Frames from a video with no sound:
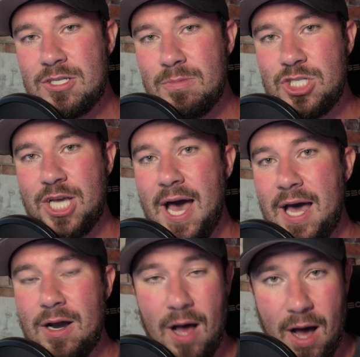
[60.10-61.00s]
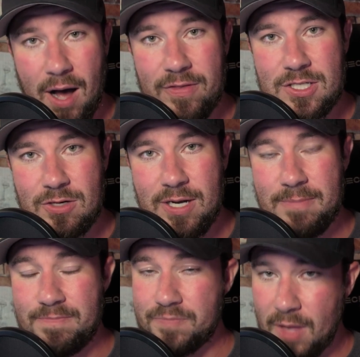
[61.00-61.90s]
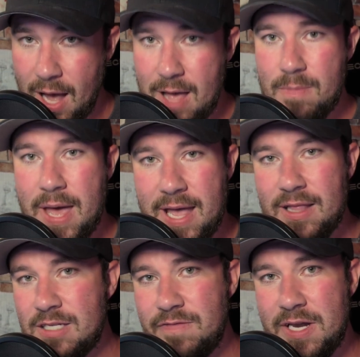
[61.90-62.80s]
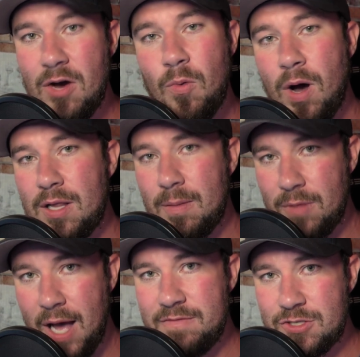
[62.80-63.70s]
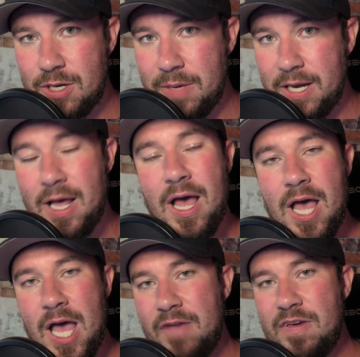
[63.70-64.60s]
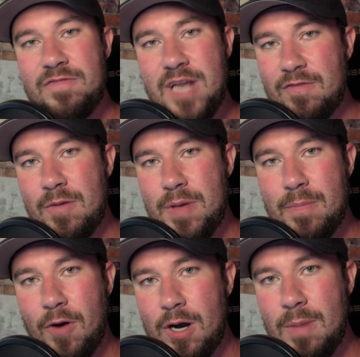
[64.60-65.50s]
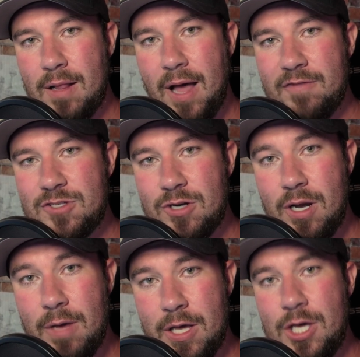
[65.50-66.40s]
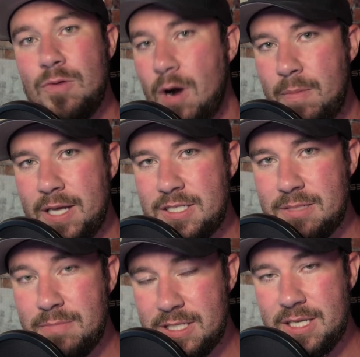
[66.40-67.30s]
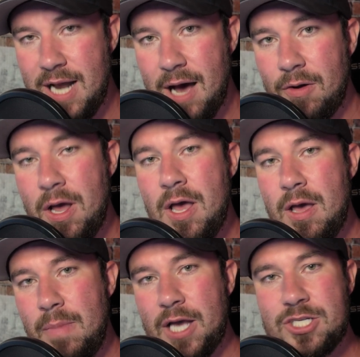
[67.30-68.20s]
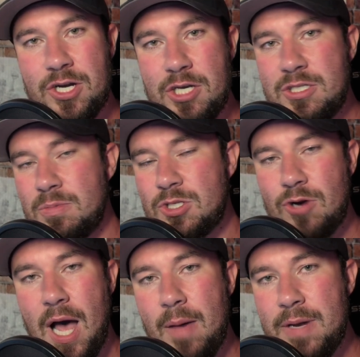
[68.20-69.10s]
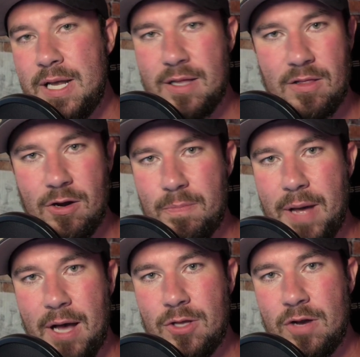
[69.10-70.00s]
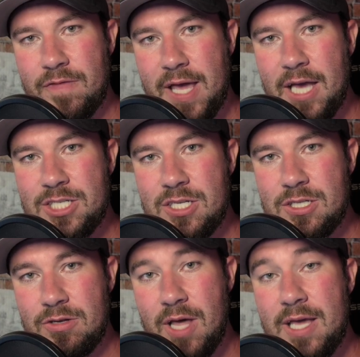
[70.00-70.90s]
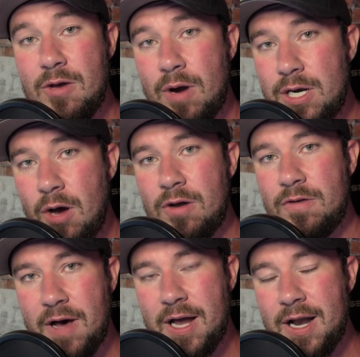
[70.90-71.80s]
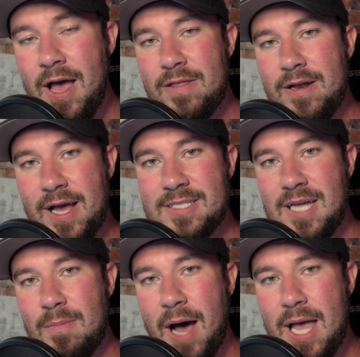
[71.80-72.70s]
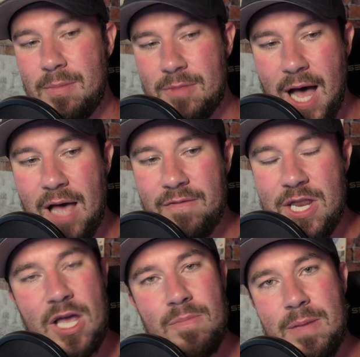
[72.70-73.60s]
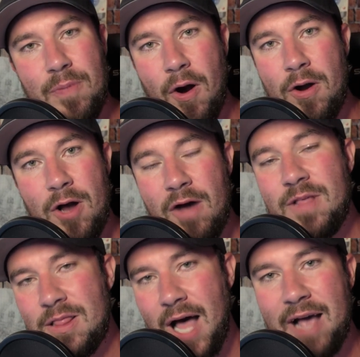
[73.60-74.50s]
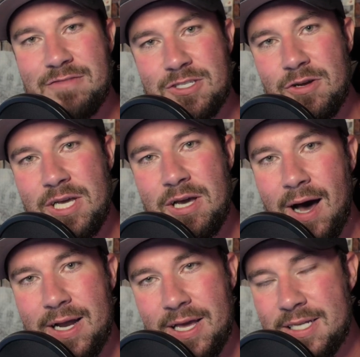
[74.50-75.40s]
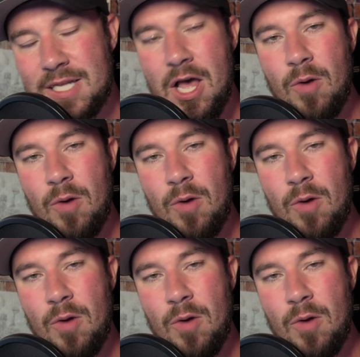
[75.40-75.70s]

there's some chat on the screen. I am making this video while I'm live streaming. If you've never been part of my live stream, you are missing out. Make sure you subscribe and hit the little bell notification so that you are notified the next time I am live, and you can be part of the live studio audience